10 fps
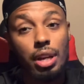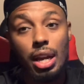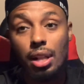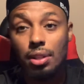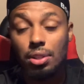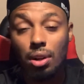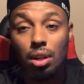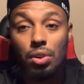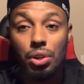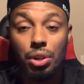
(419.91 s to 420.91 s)
at the start
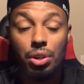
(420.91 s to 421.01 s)
of the